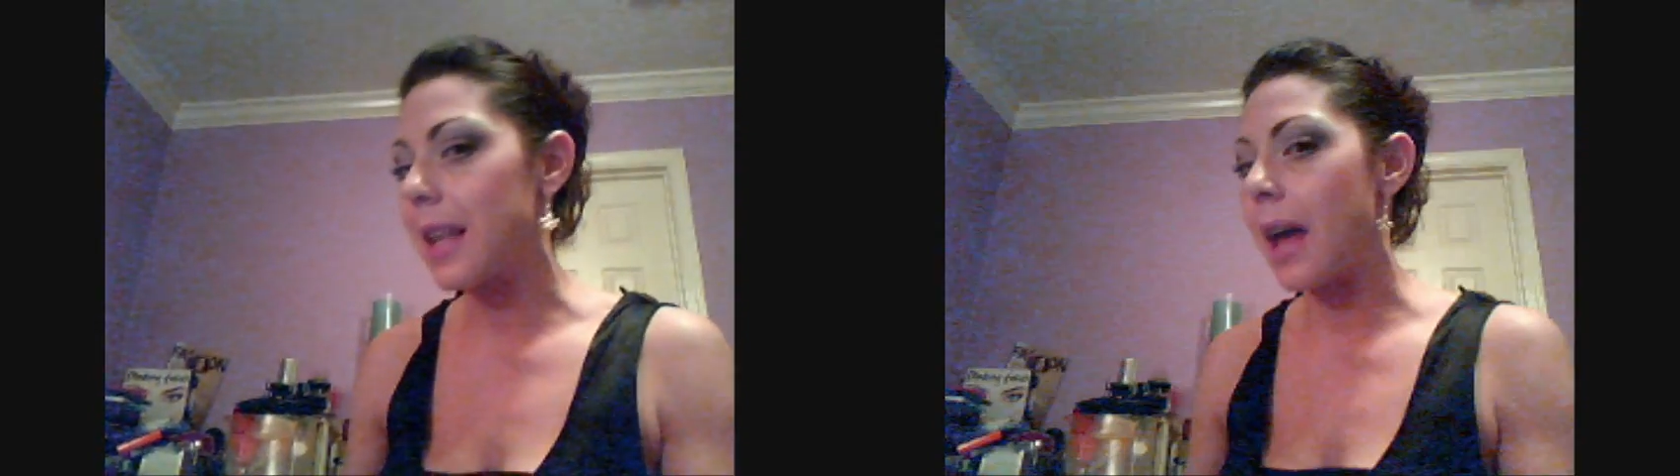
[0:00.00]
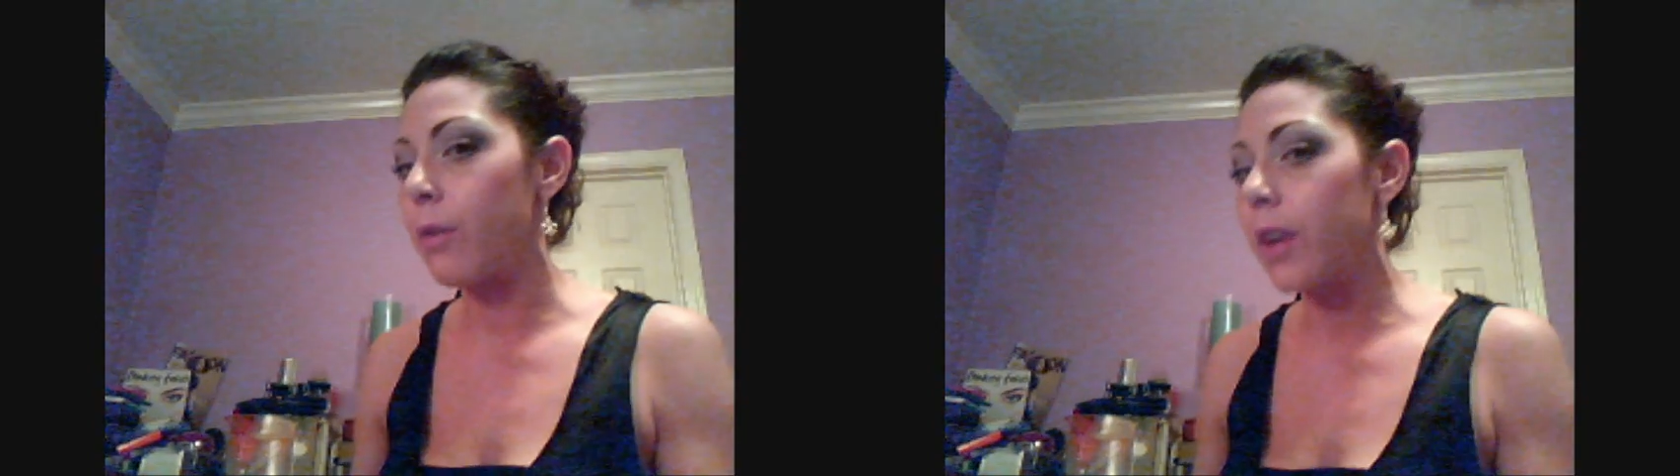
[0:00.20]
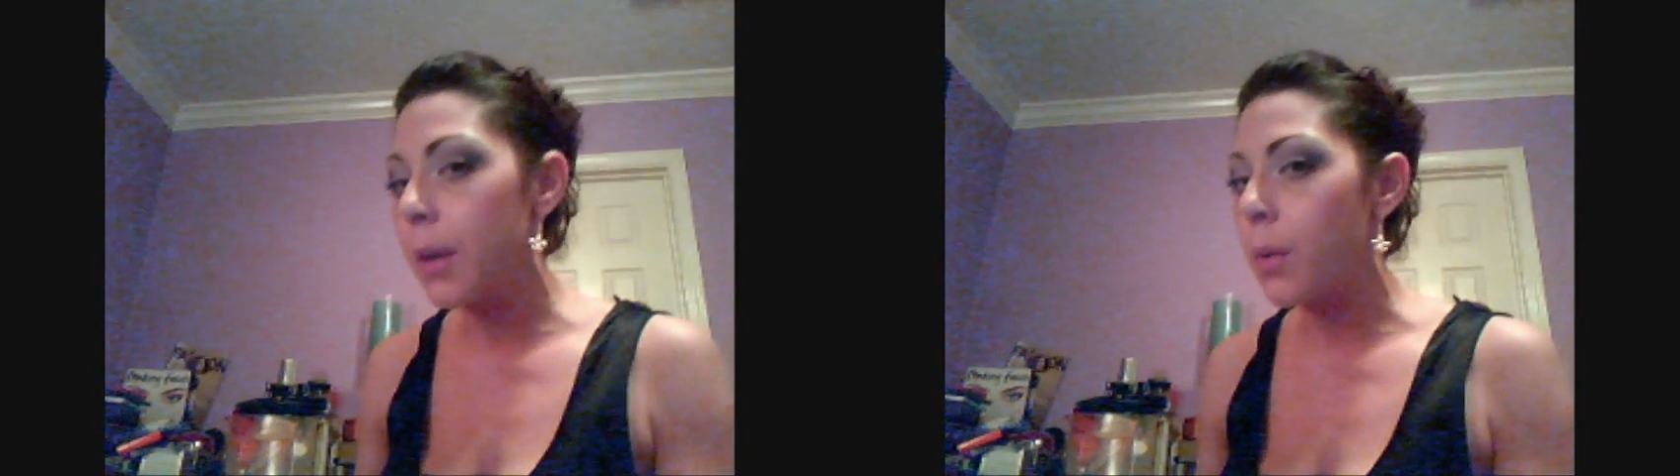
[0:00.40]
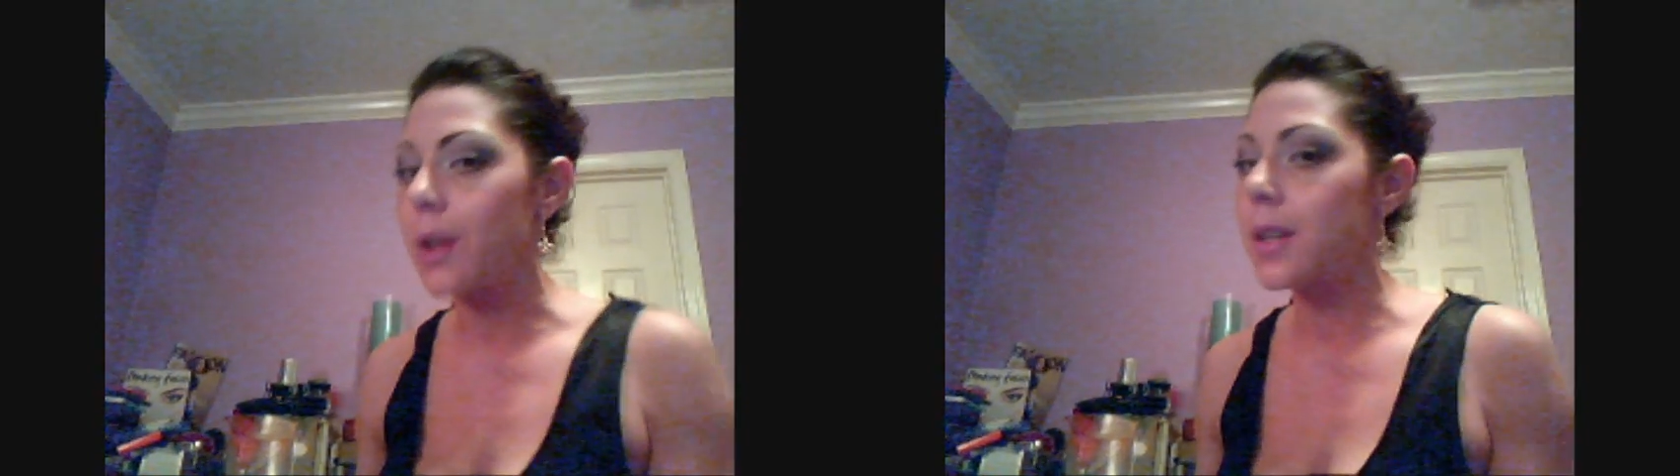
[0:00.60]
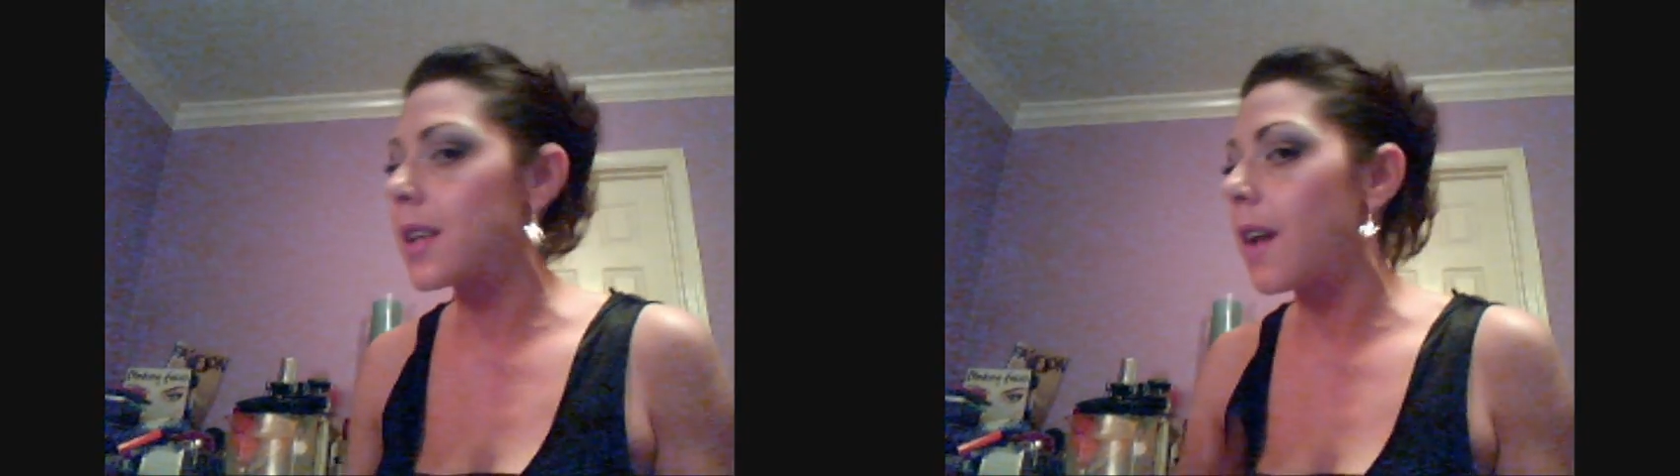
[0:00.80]
that really
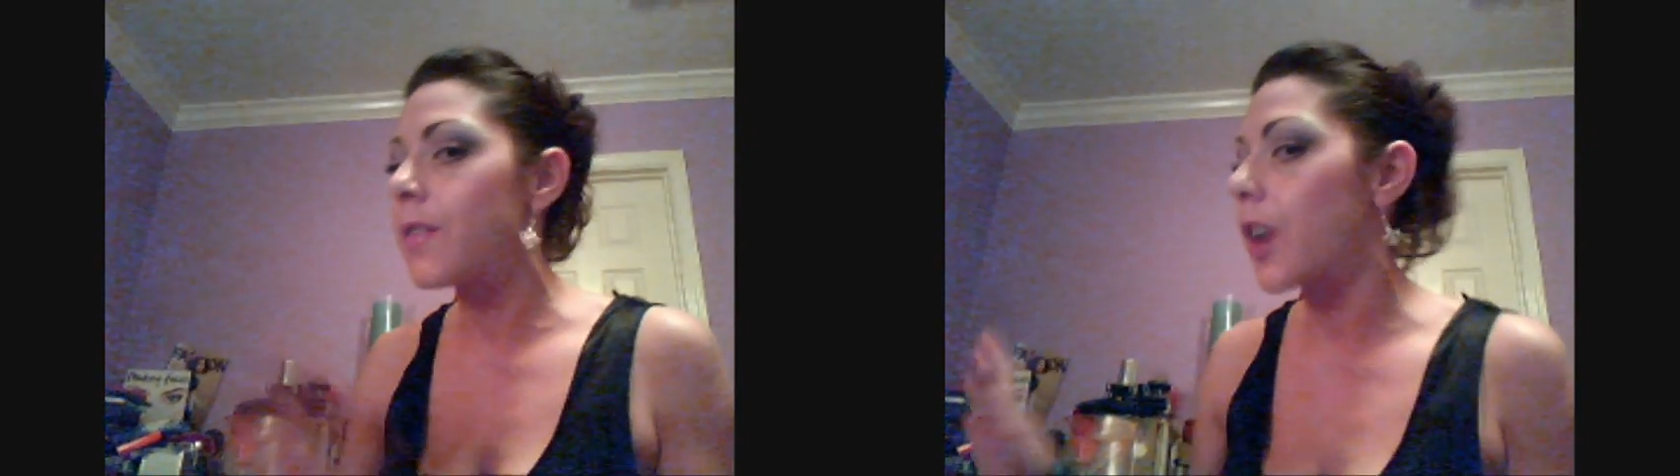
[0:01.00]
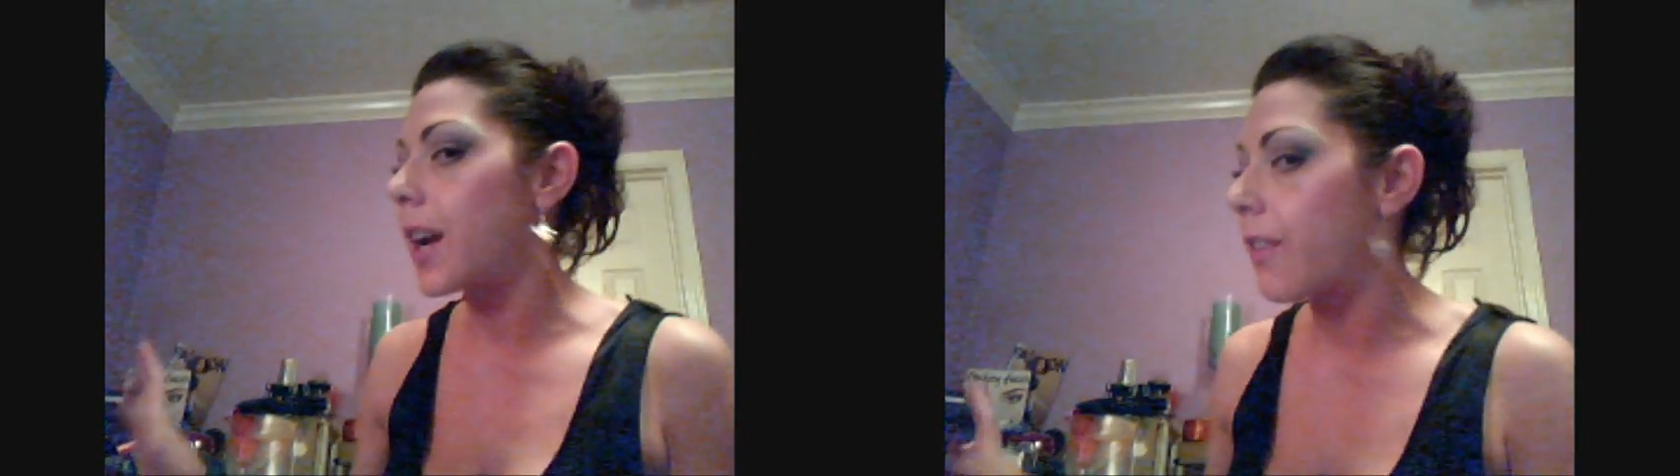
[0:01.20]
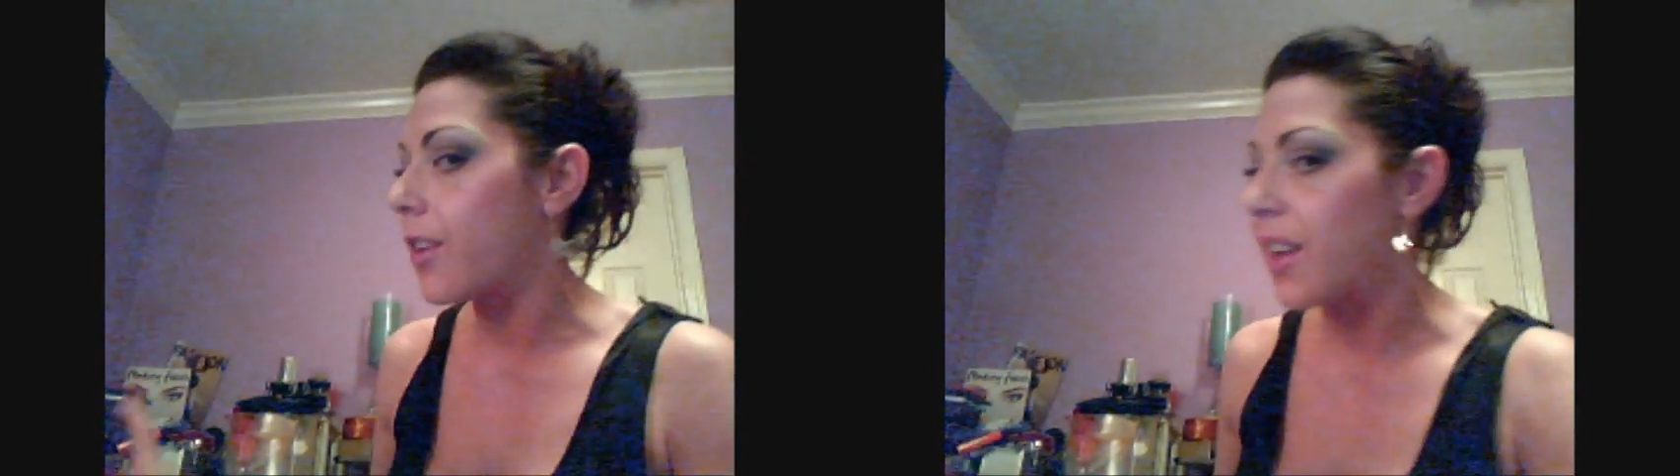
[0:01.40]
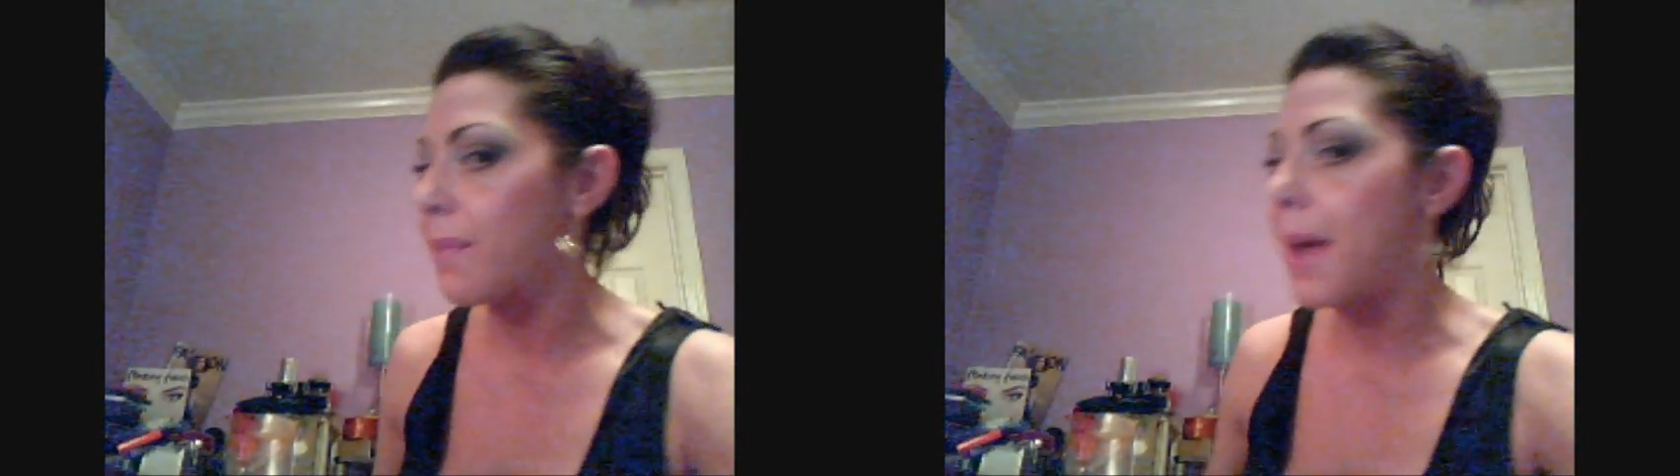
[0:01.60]
works, because I've tried everything,